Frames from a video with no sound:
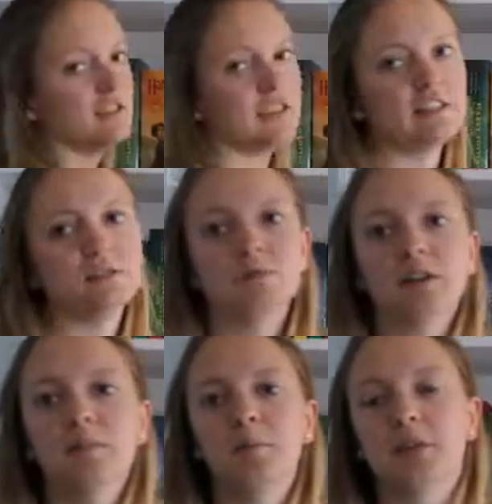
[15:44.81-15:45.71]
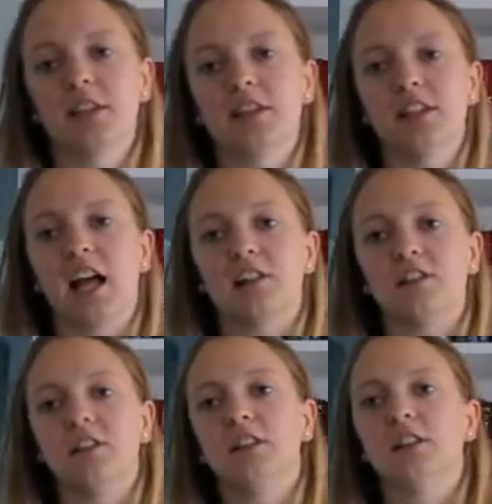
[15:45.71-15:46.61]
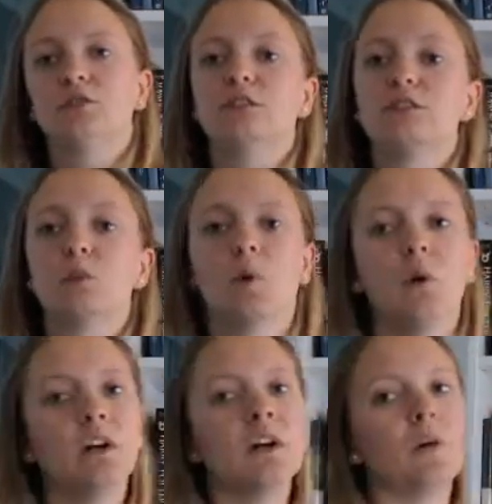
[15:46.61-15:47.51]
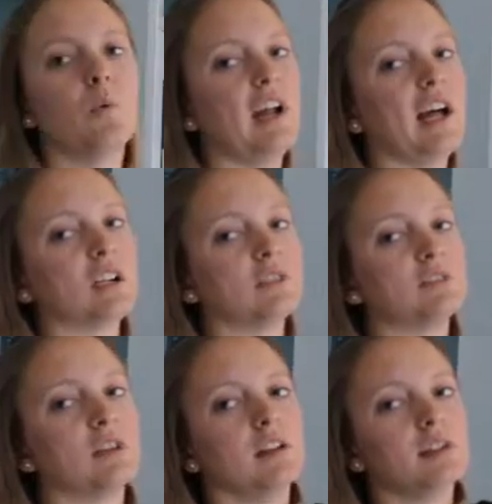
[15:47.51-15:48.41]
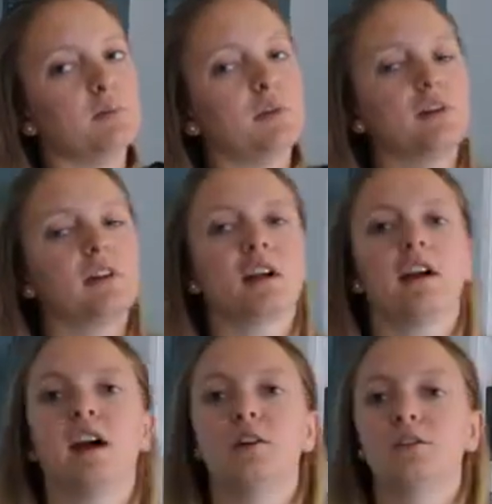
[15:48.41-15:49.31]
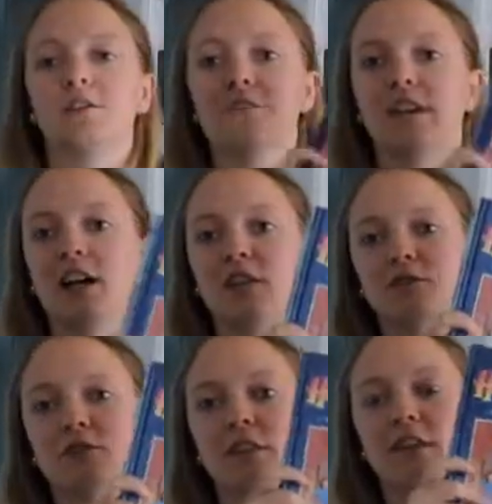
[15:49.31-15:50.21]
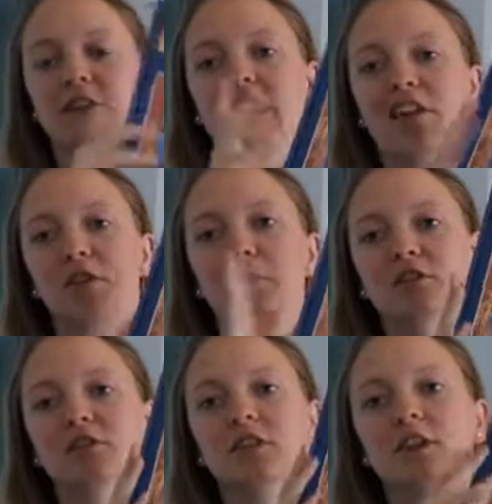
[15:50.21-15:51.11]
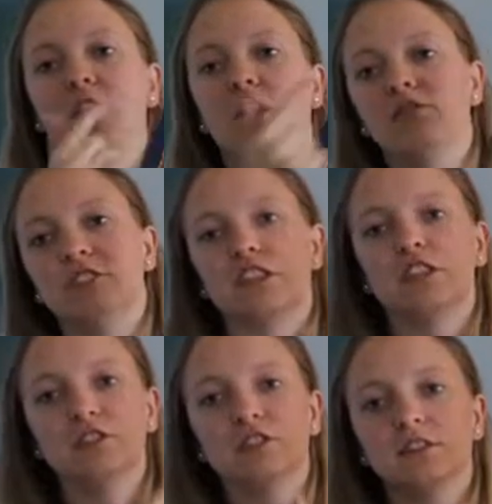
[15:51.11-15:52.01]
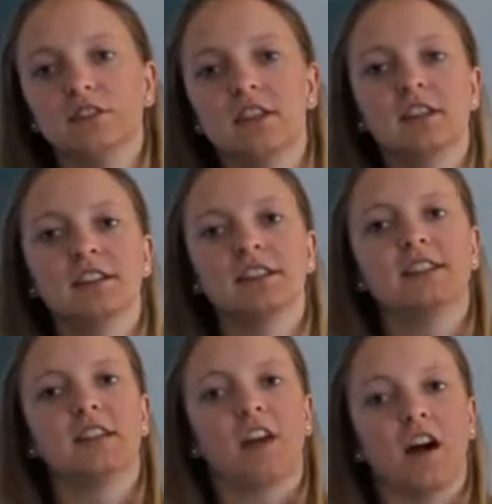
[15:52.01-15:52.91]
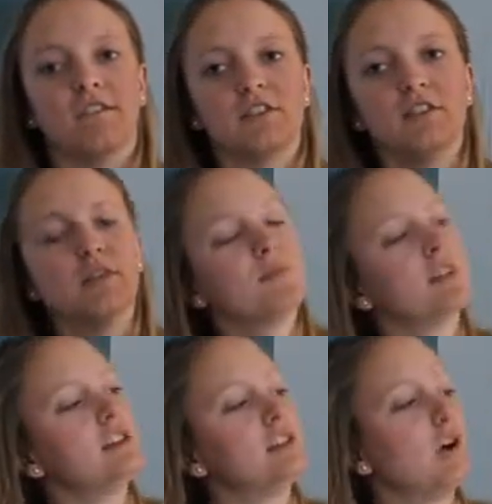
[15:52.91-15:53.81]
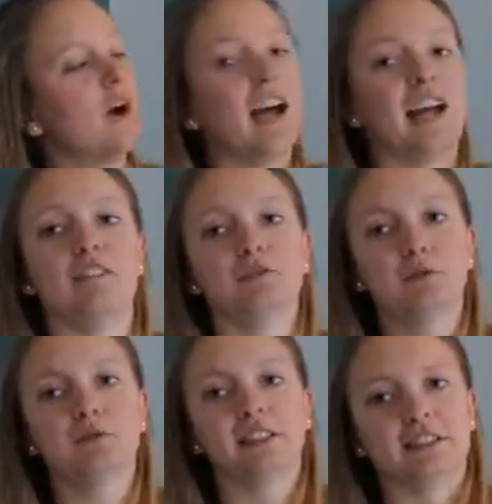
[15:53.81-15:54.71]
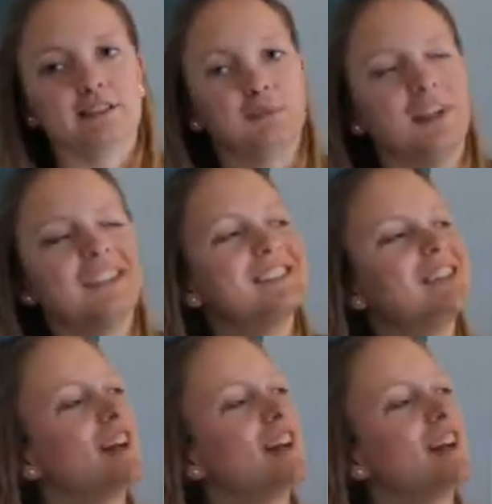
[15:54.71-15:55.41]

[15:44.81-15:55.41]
Danish one because at the thrift store where I got this book, I also found the Harry Potter original cover. So I have 2 Danish ones.